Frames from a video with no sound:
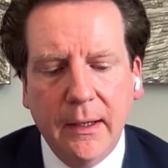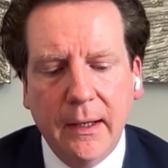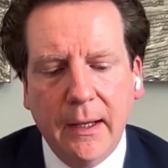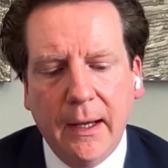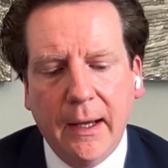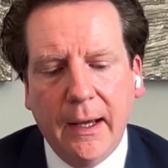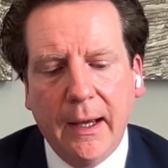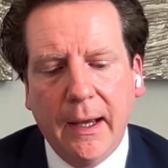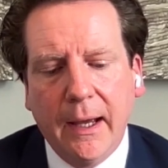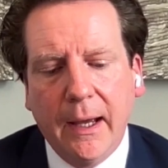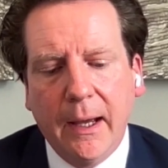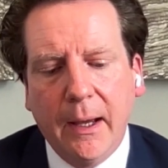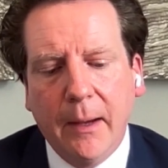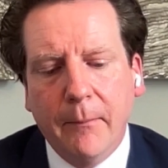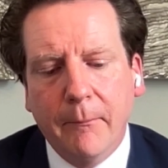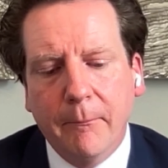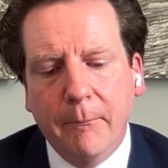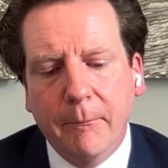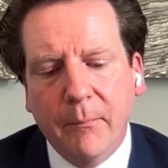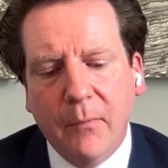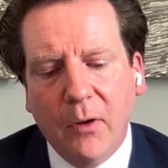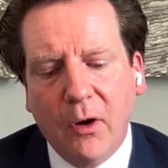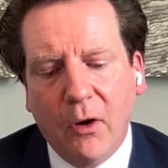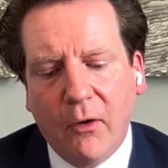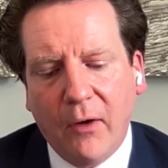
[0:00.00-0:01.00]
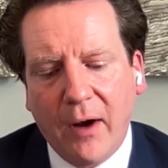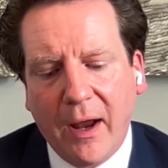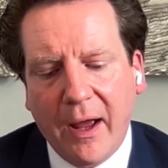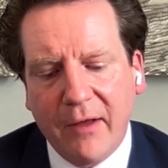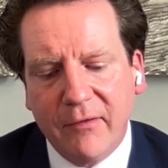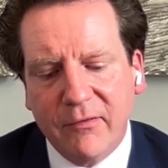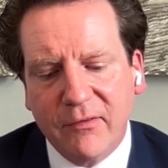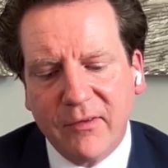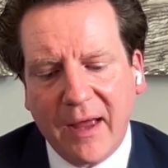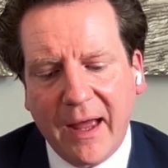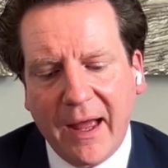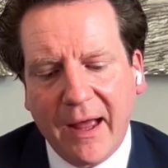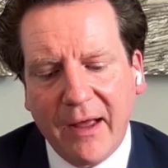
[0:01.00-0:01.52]
or
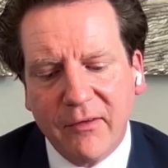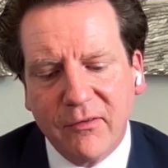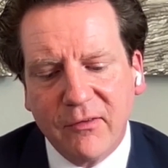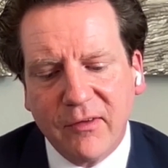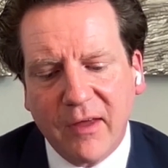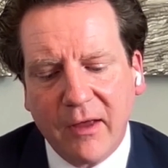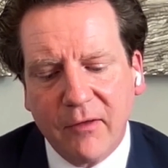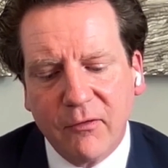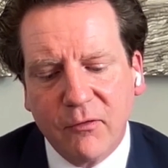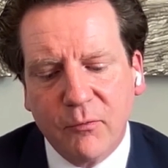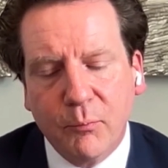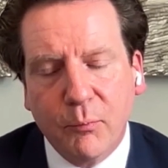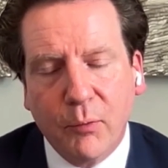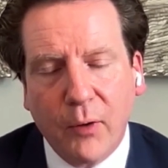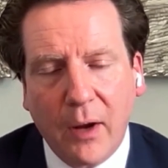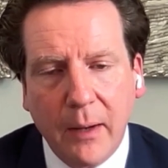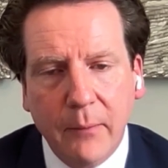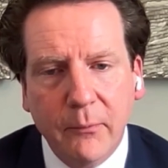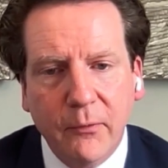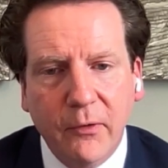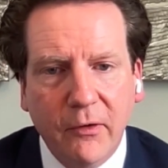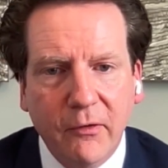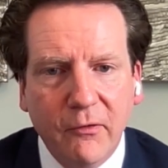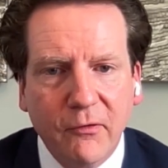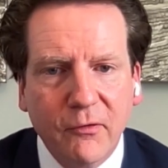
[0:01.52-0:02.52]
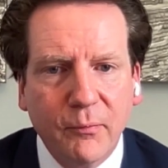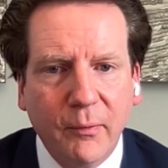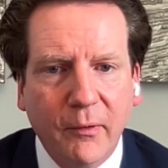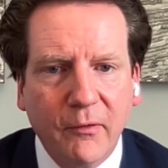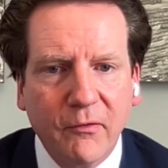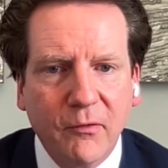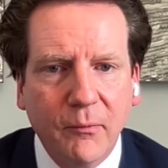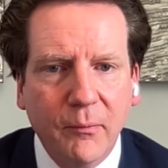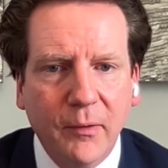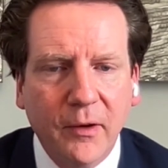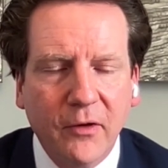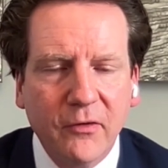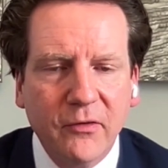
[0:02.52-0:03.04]
has primary
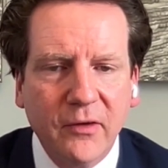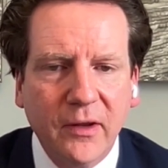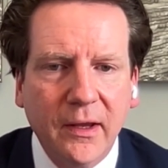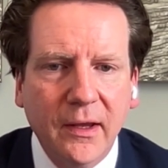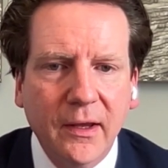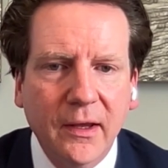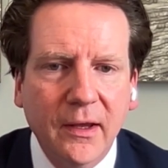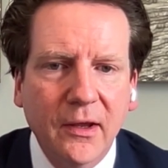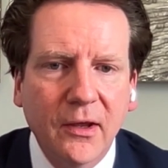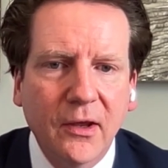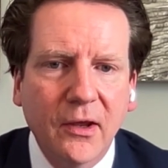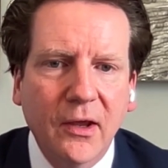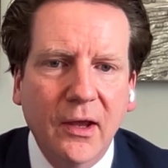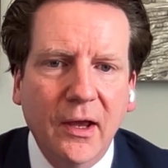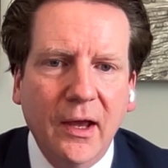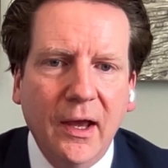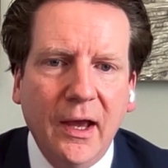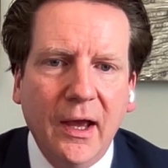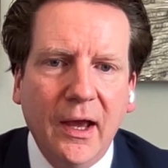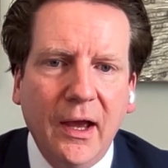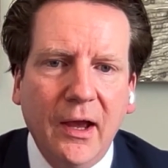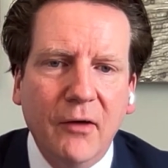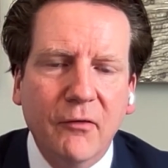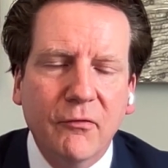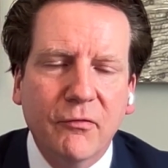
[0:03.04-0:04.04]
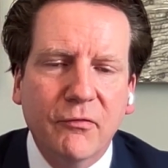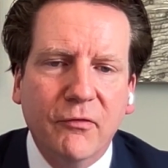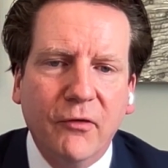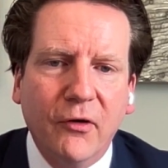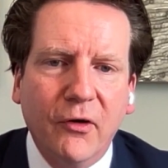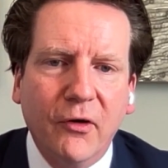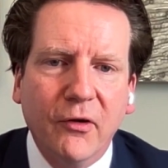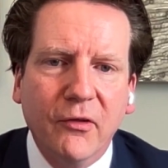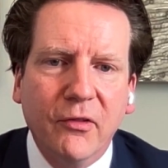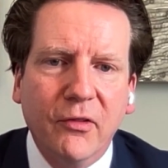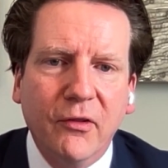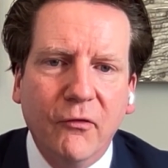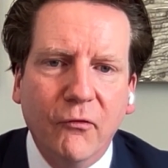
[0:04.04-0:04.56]
responsibility
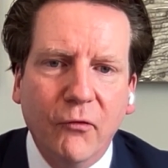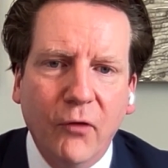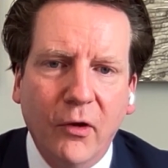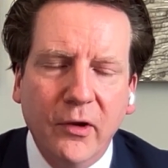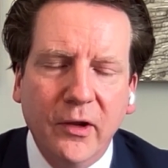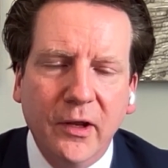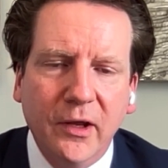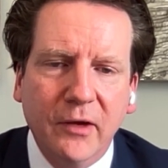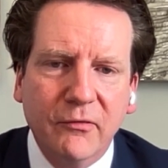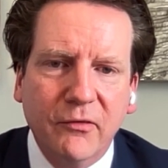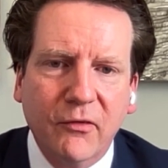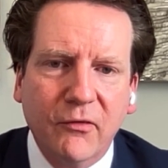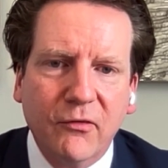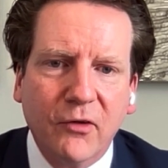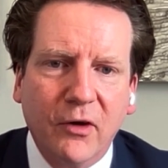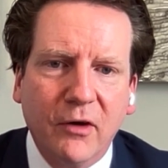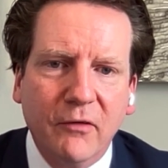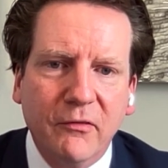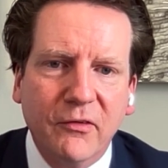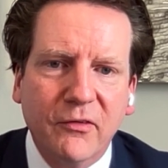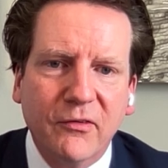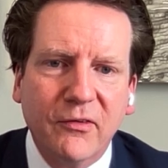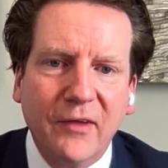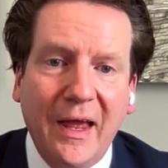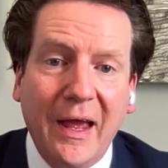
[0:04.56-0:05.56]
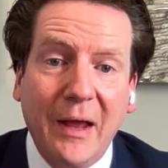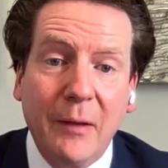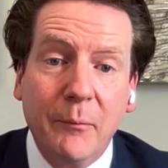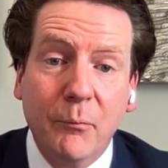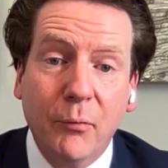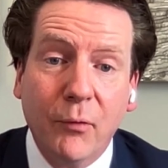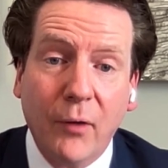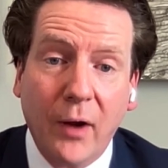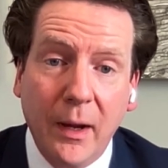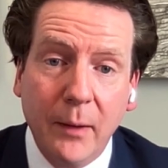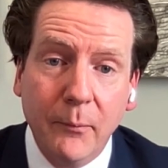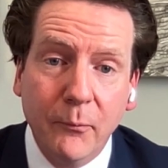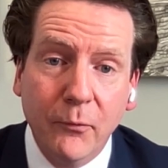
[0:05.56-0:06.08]
for the running of the service and
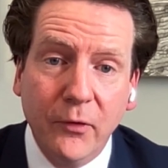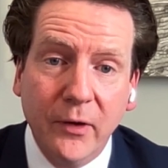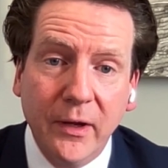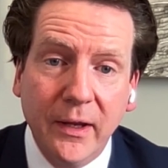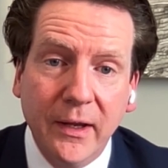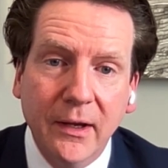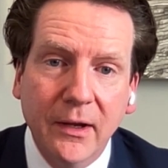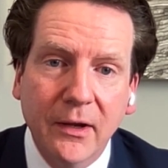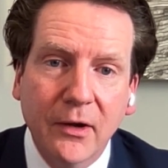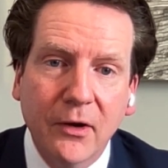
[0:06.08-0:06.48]
primary